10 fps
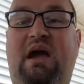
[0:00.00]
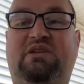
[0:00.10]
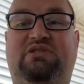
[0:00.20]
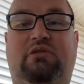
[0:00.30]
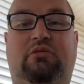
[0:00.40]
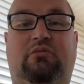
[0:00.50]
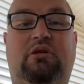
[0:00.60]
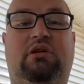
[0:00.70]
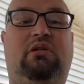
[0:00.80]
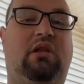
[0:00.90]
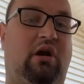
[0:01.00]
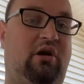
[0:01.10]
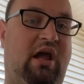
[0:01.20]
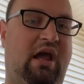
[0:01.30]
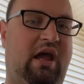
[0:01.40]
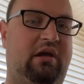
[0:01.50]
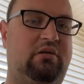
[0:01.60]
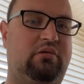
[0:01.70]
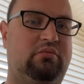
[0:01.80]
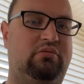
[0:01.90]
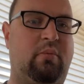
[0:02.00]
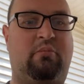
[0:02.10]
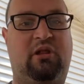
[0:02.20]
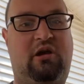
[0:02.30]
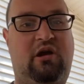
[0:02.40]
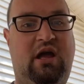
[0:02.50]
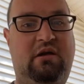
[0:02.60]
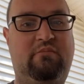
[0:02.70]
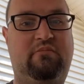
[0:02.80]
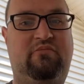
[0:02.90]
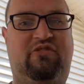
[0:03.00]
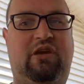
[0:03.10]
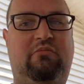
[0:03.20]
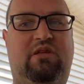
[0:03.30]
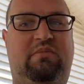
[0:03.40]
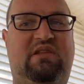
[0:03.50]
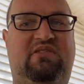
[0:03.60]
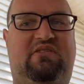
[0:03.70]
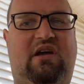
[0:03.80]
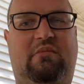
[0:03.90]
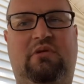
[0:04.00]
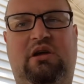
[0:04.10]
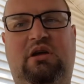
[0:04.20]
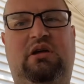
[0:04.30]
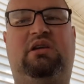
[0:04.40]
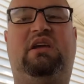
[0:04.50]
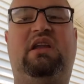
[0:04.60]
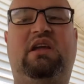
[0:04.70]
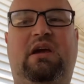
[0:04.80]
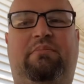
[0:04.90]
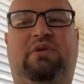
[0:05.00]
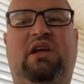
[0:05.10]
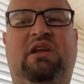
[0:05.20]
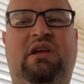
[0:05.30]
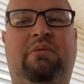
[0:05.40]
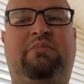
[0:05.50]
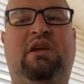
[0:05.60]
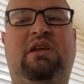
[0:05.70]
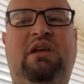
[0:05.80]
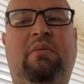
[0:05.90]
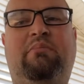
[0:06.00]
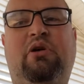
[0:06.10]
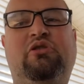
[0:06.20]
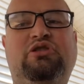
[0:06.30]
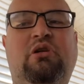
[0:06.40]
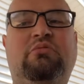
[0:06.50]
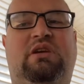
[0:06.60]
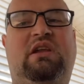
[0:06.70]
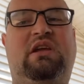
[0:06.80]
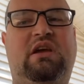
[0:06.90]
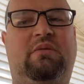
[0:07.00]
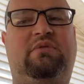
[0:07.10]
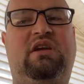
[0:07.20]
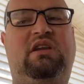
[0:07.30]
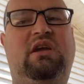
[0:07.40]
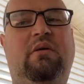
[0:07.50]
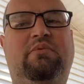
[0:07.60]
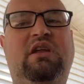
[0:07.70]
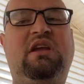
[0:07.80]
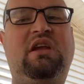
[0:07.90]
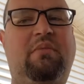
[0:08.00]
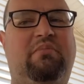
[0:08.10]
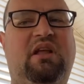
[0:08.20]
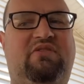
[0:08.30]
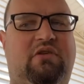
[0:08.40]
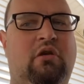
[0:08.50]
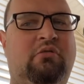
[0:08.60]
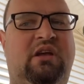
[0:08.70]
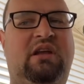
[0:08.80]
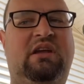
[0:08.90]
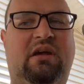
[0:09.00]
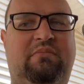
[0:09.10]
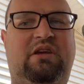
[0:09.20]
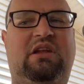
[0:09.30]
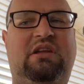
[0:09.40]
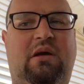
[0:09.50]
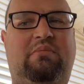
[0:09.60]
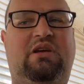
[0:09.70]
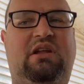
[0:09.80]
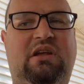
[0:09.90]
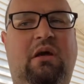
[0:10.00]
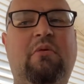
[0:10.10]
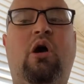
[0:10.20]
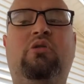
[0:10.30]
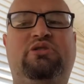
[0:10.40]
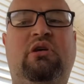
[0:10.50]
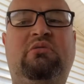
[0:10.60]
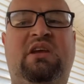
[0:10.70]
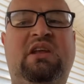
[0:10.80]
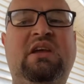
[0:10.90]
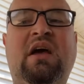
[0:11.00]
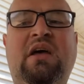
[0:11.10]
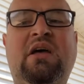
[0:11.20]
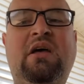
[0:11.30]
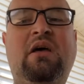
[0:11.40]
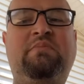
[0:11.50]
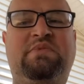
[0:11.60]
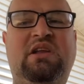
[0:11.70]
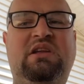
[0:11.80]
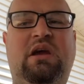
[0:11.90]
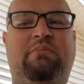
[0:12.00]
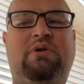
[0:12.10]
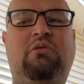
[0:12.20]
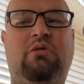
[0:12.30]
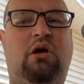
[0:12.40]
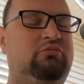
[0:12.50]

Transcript: to letter A. Remember letter A? Sing it with me this time. Giddy up, old Joe. Giddy up, let's go. Giddy up, Joe. Giddy up, yo ho.